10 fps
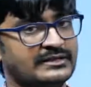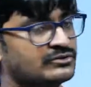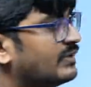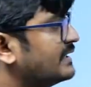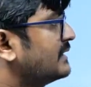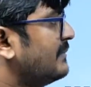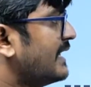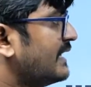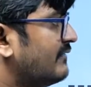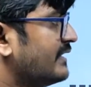So what is the
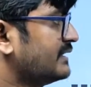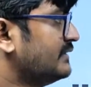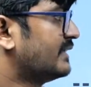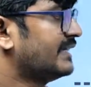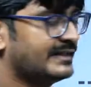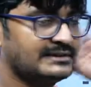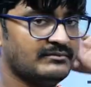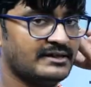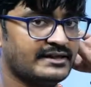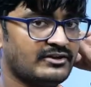magnification? You can take
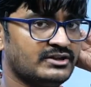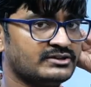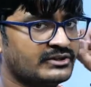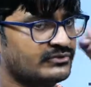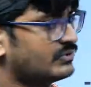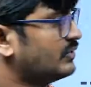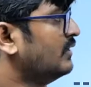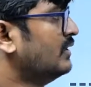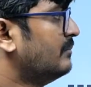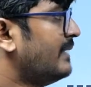similar triangles, or you know
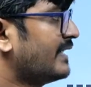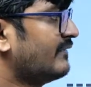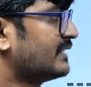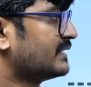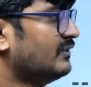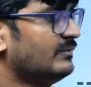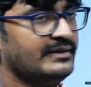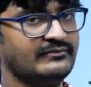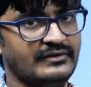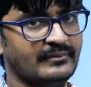magnification will be
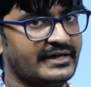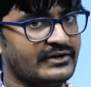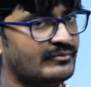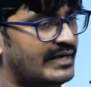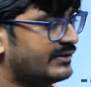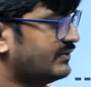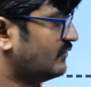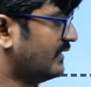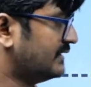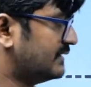v by u magnitude
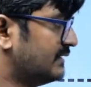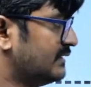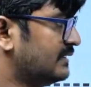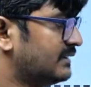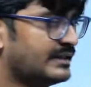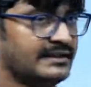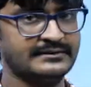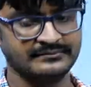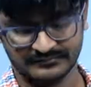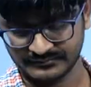wise, right?
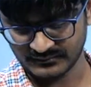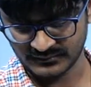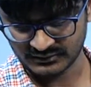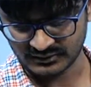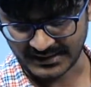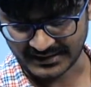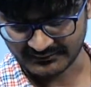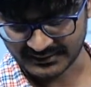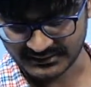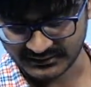So
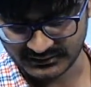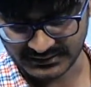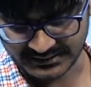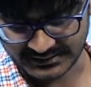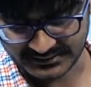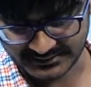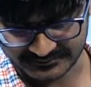magnification you can get.